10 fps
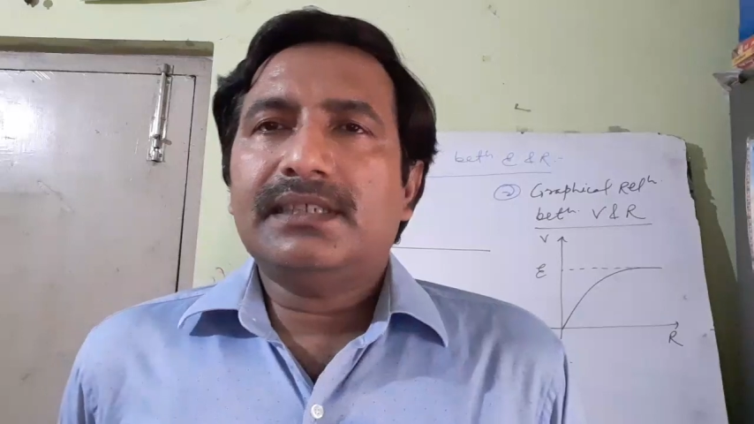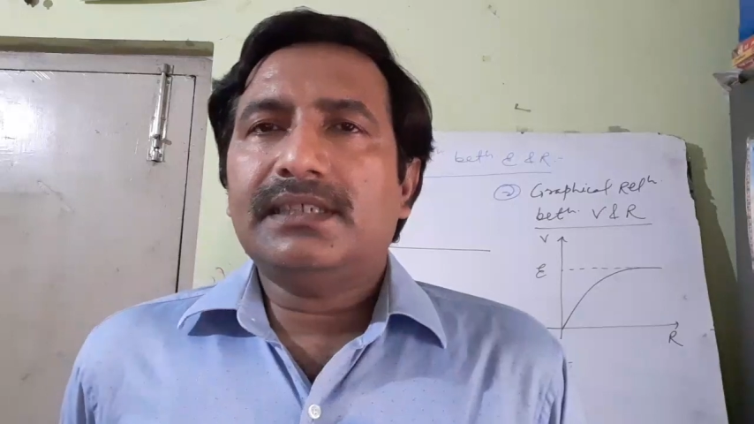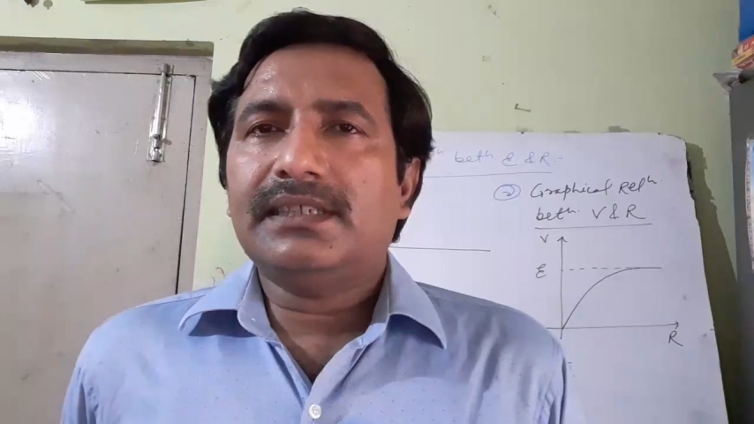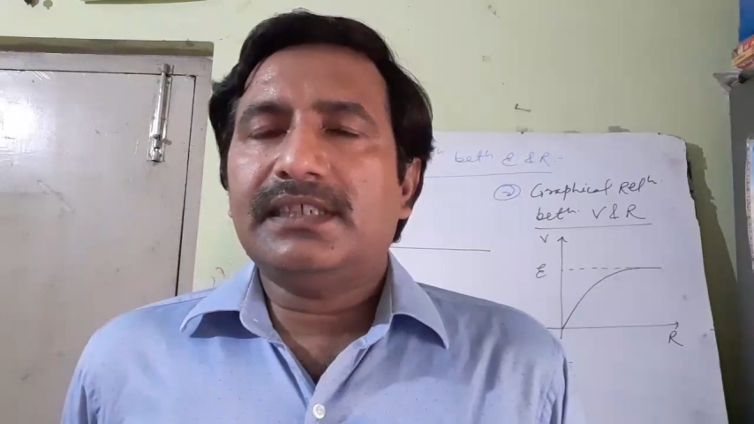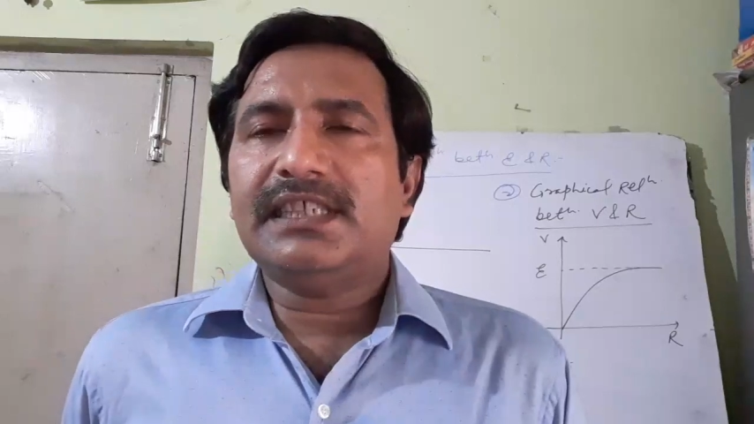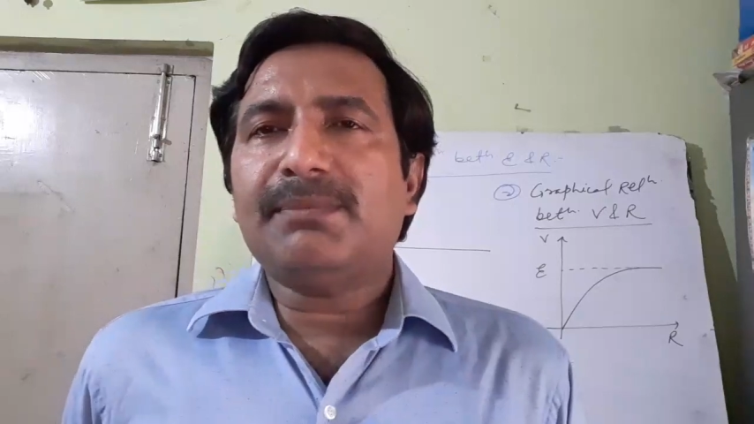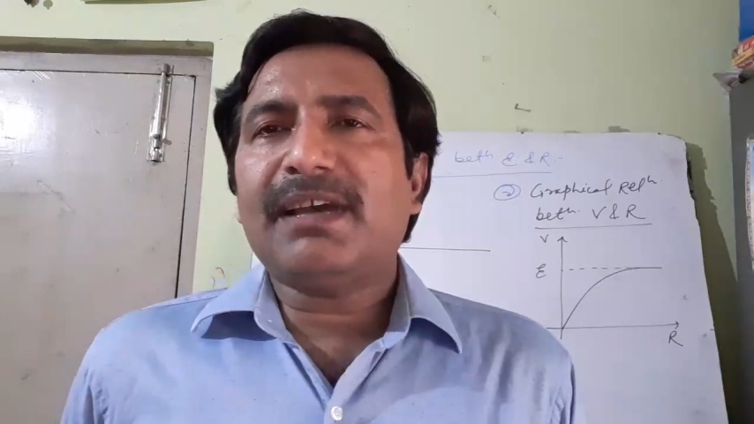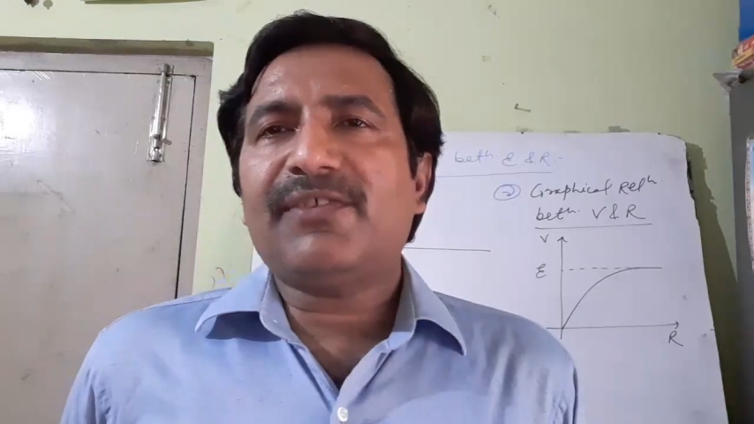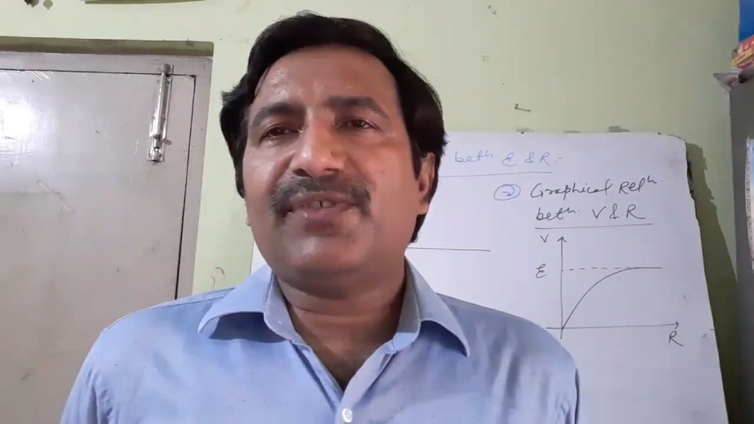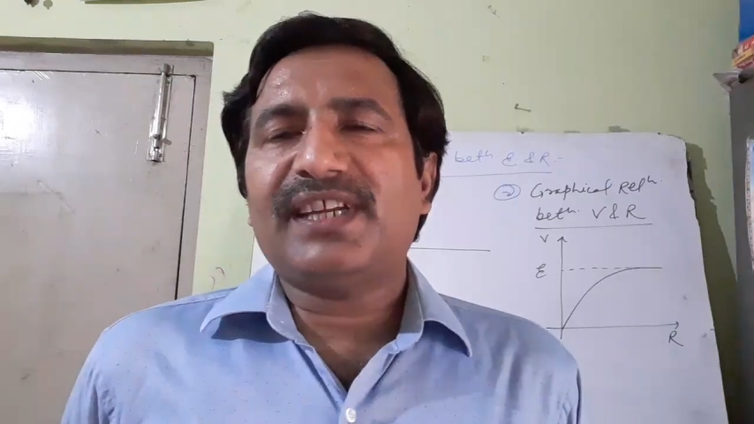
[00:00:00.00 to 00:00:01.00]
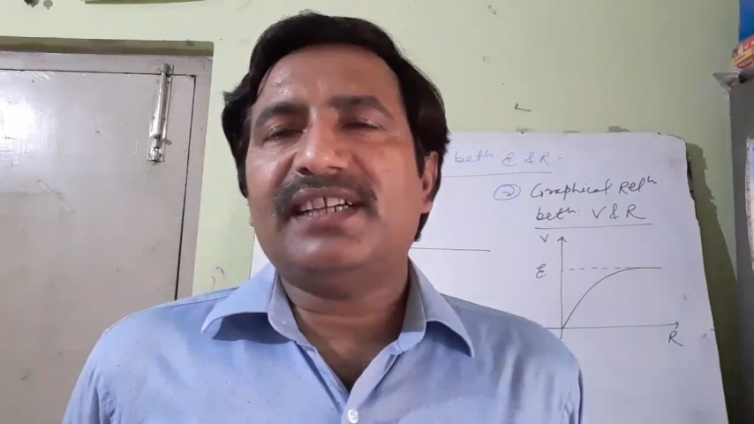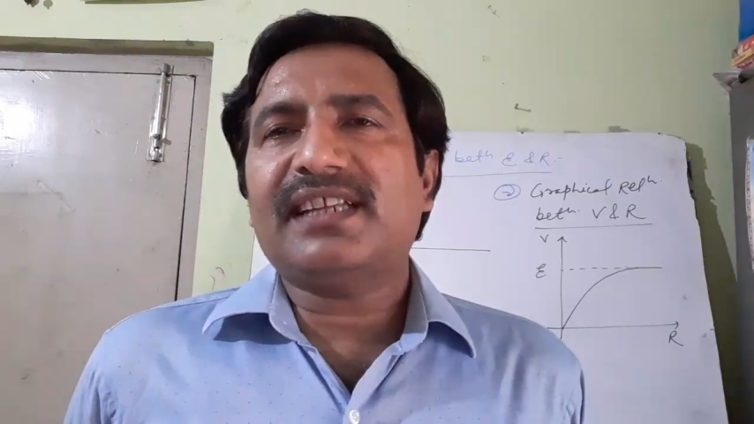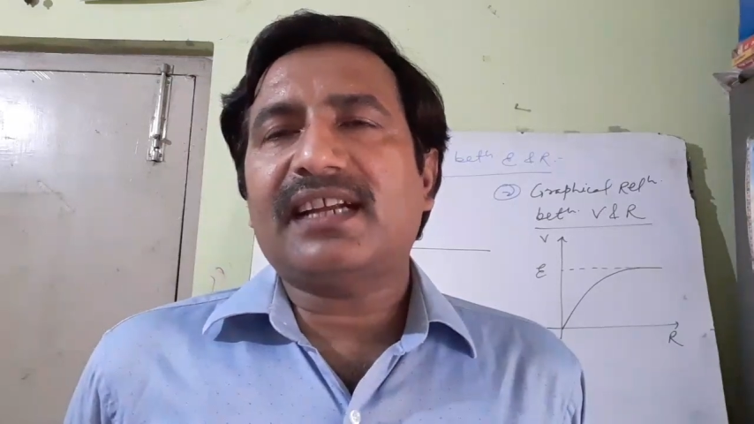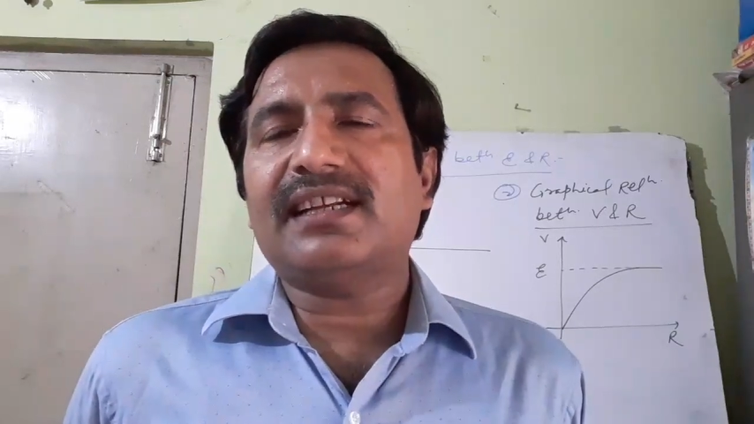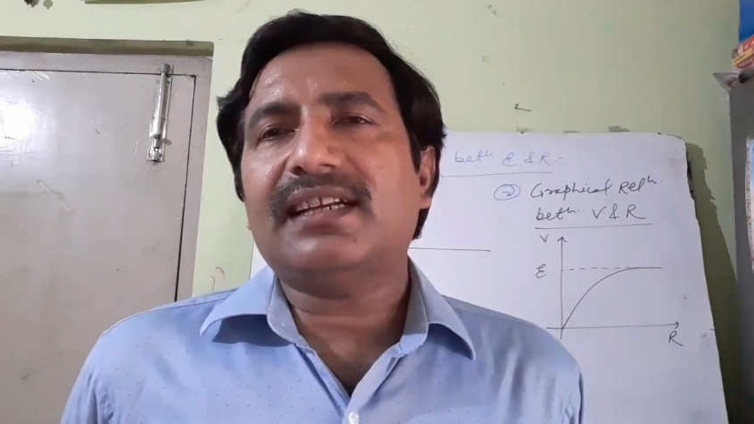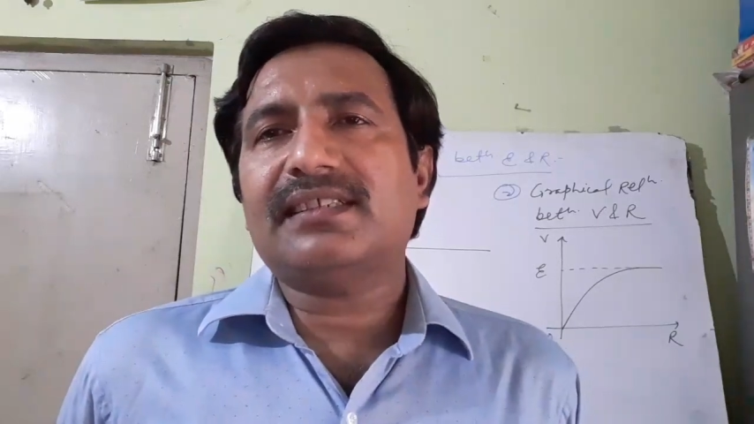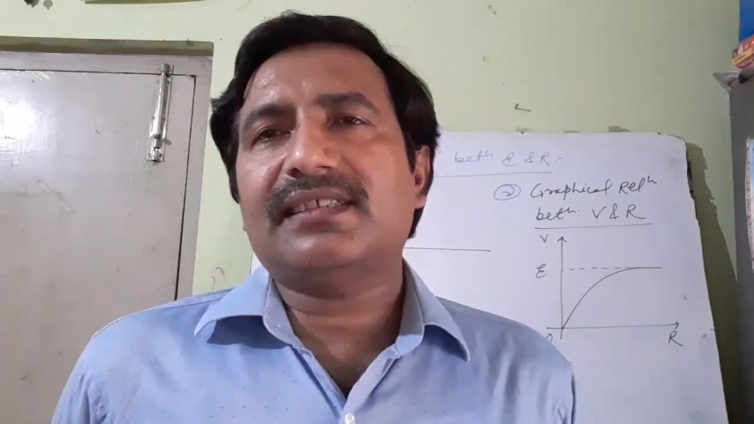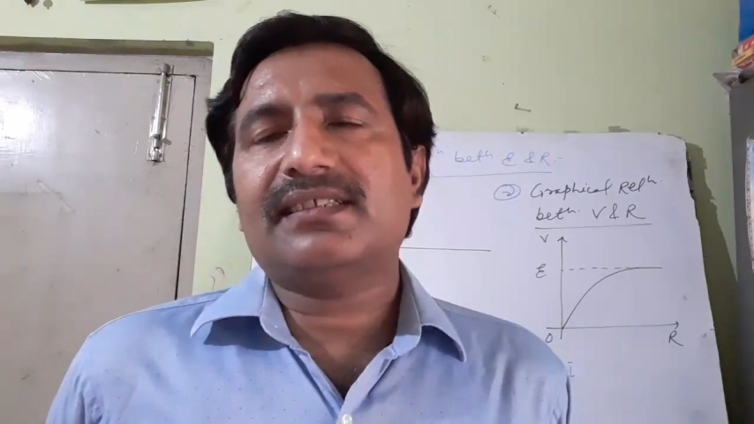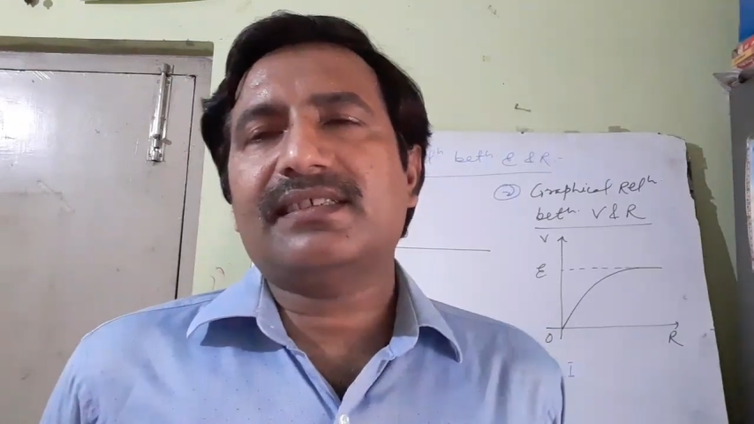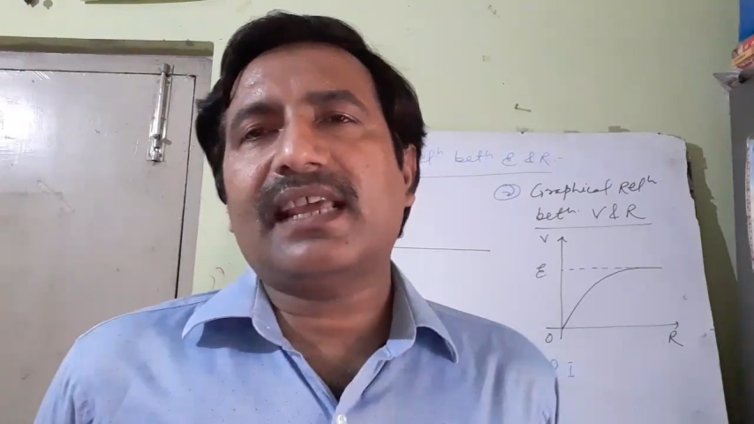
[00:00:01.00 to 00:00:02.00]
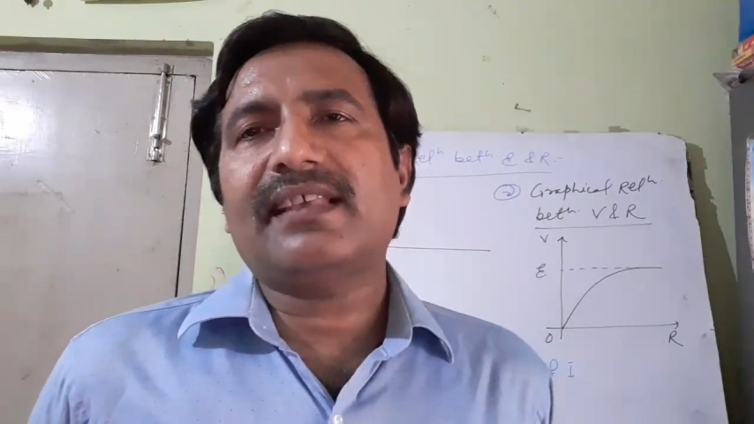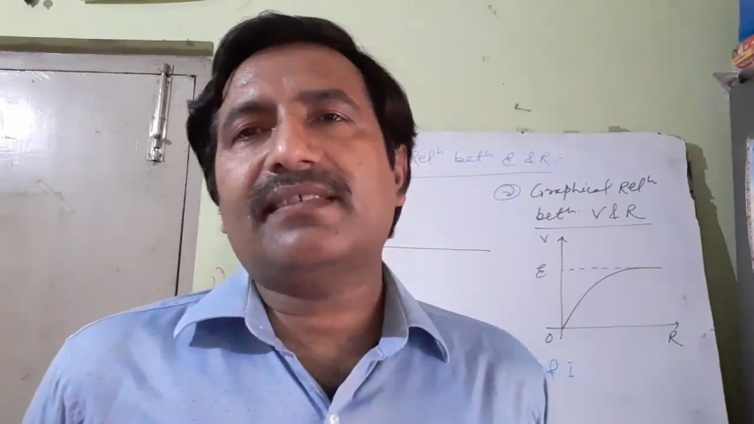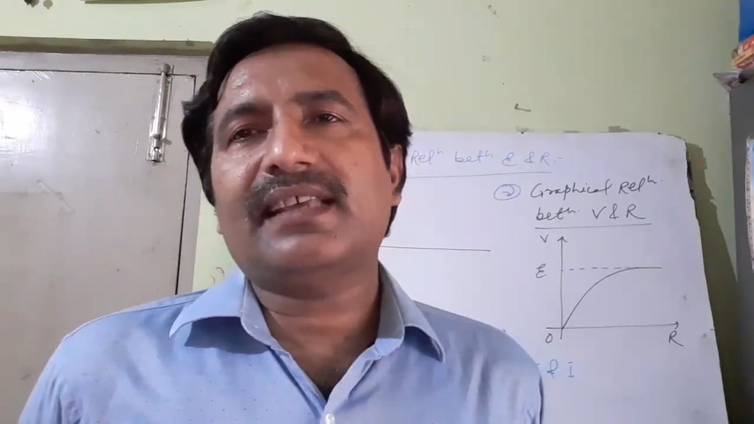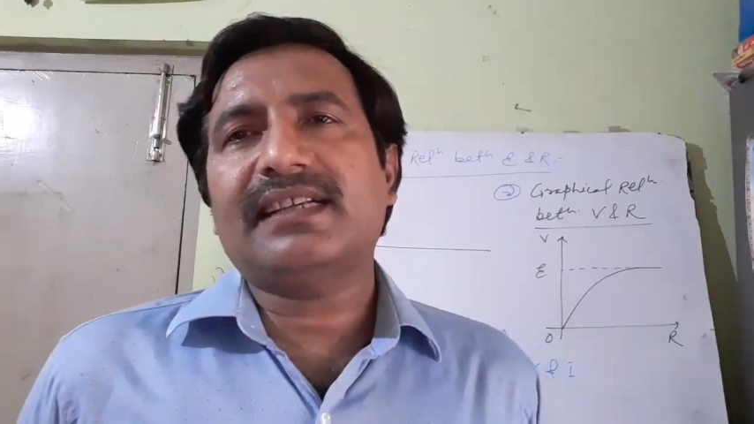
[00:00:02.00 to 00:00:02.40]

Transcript: EMF, internal resistance and